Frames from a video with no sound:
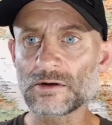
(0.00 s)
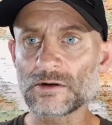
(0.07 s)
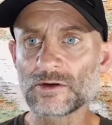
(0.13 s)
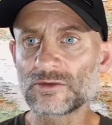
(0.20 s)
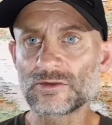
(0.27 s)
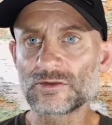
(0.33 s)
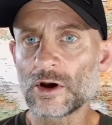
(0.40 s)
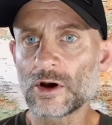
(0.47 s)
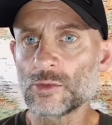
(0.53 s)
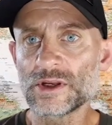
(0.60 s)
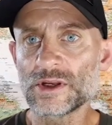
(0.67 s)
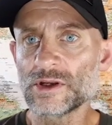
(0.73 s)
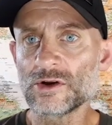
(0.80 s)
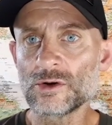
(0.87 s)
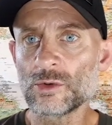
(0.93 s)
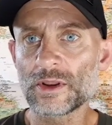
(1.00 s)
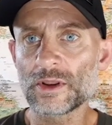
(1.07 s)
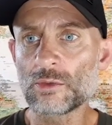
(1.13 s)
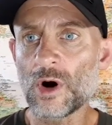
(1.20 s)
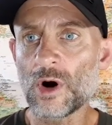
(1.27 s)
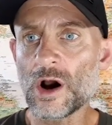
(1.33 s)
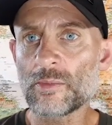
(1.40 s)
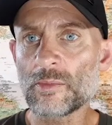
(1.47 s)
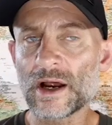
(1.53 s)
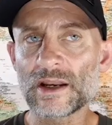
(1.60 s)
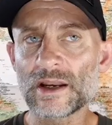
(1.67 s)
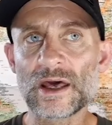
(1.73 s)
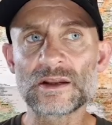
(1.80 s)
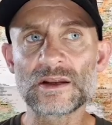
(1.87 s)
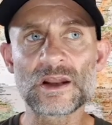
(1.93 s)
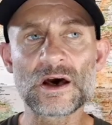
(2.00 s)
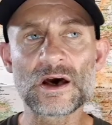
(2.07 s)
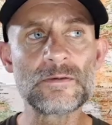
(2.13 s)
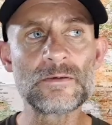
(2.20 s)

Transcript: because nobody knew what they were back then, you know.